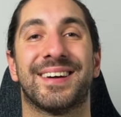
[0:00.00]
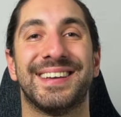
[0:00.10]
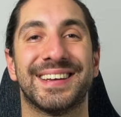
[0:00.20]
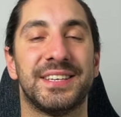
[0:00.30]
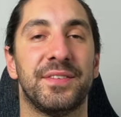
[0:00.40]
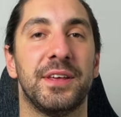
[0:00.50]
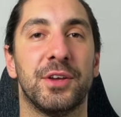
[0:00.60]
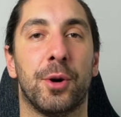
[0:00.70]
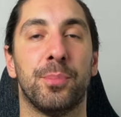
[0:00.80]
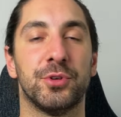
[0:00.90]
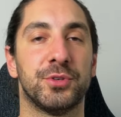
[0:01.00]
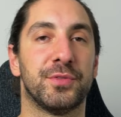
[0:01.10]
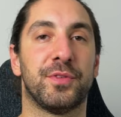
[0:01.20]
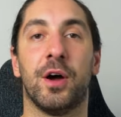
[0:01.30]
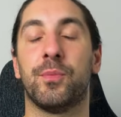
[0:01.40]
connectivity, you got Bluetooth
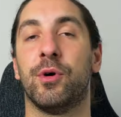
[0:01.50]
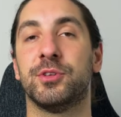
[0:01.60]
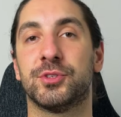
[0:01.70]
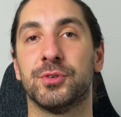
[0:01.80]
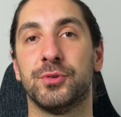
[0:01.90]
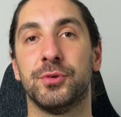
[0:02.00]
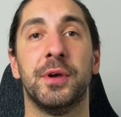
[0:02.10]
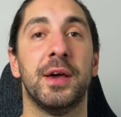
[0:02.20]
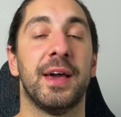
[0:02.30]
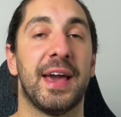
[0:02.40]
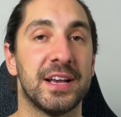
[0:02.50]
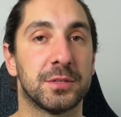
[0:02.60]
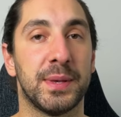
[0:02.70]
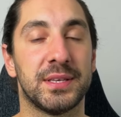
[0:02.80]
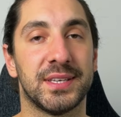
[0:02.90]
5.2,
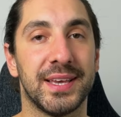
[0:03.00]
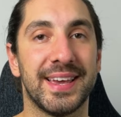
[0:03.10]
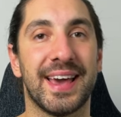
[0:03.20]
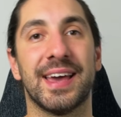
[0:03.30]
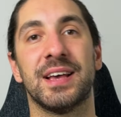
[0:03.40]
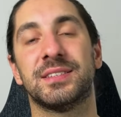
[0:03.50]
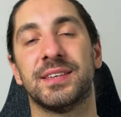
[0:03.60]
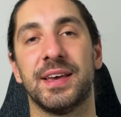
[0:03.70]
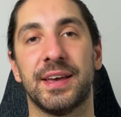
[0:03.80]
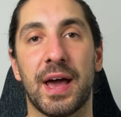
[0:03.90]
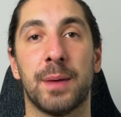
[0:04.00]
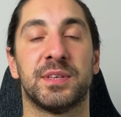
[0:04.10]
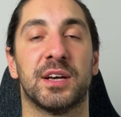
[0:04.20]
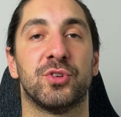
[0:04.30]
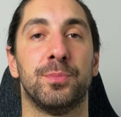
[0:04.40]
SBC, AAC, and
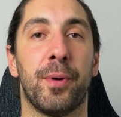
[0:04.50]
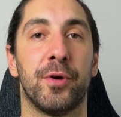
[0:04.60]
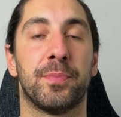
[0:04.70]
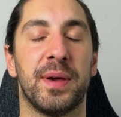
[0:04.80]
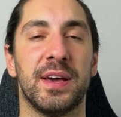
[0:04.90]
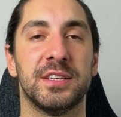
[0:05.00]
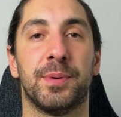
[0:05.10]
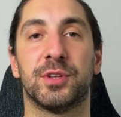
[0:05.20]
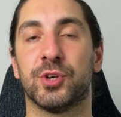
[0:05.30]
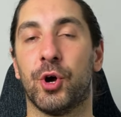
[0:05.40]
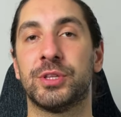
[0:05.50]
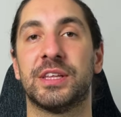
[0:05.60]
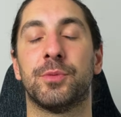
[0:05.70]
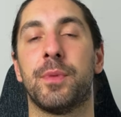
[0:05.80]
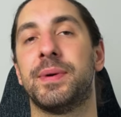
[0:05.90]
aptX on both pairs, but it's only
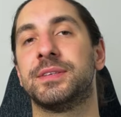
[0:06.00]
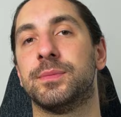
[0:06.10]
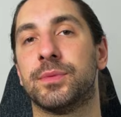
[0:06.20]
the Momentum